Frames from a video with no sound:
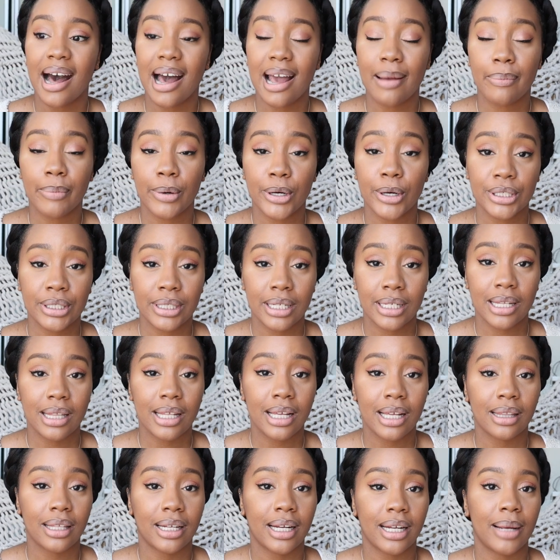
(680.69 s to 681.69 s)
I personally
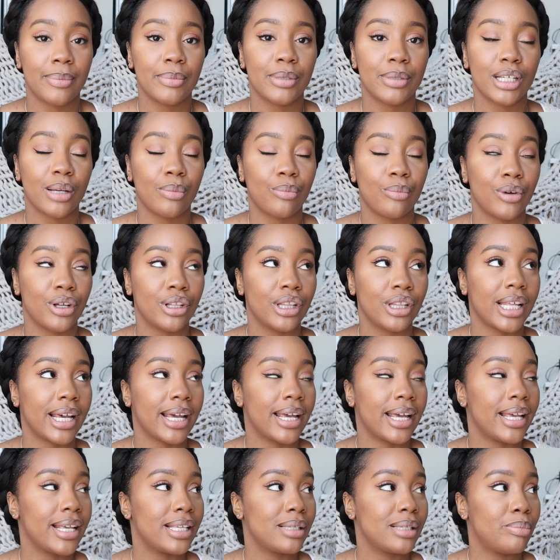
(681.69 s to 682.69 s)
think that I'm someone that
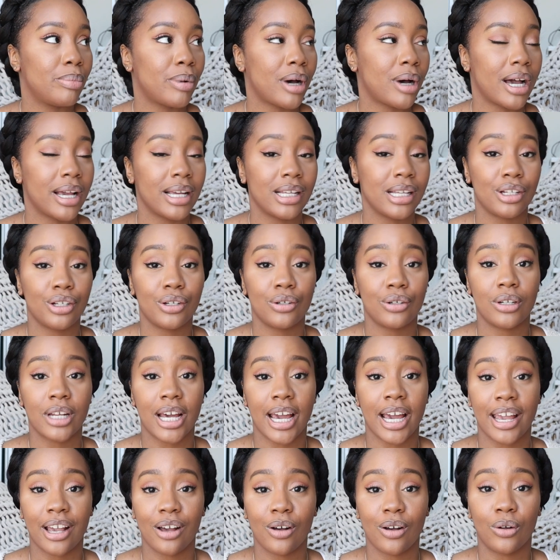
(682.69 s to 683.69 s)
has bought into
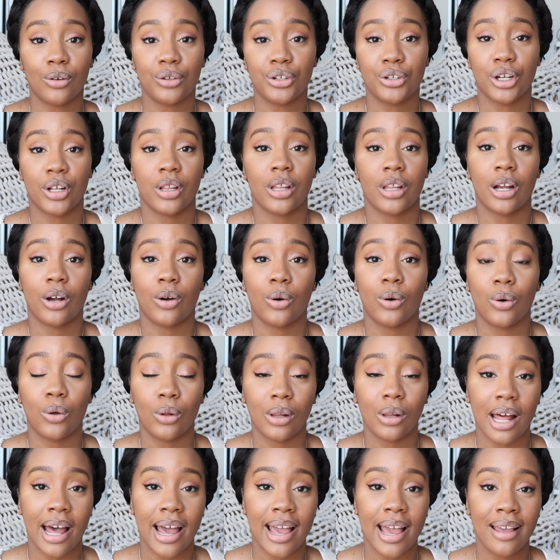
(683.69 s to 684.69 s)
diet culture their whole
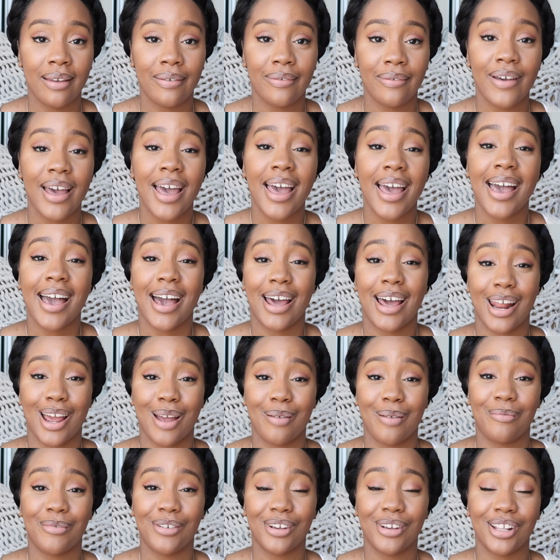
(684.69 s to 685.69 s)
life, and
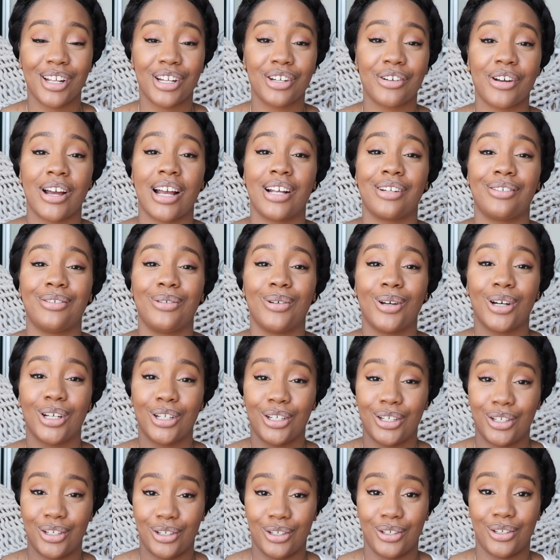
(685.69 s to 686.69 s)
I'm really trying to
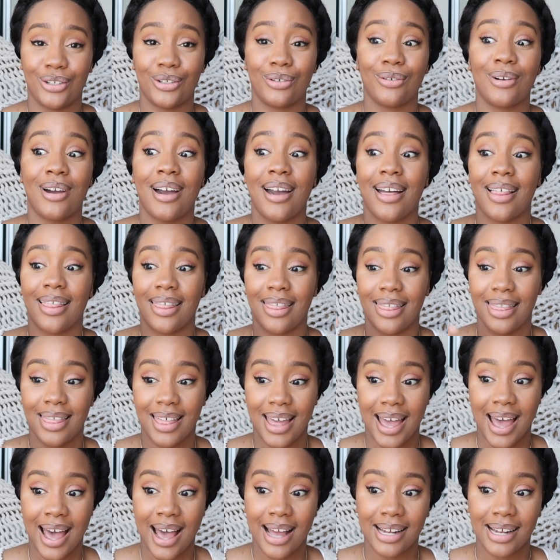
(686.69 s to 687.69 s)
undo
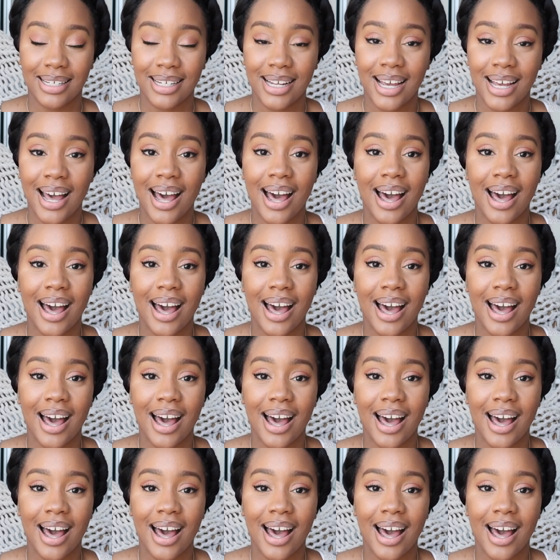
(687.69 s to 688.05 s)
that.